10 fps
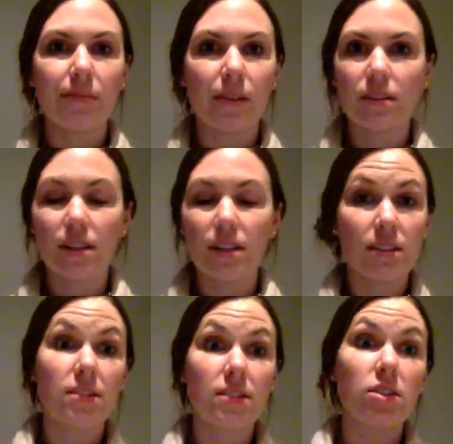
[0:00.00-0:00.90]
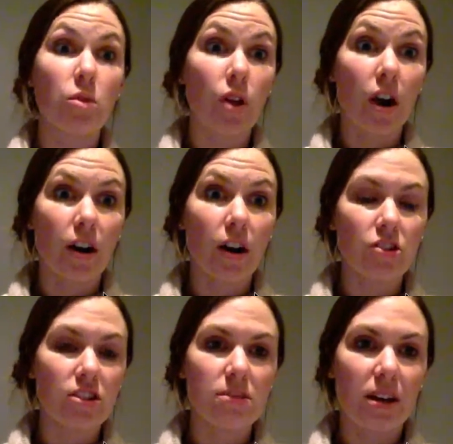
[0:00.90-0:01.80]
since it's so large
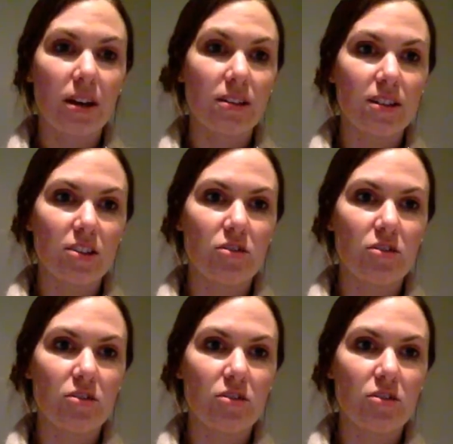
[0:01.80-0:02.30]
and spans such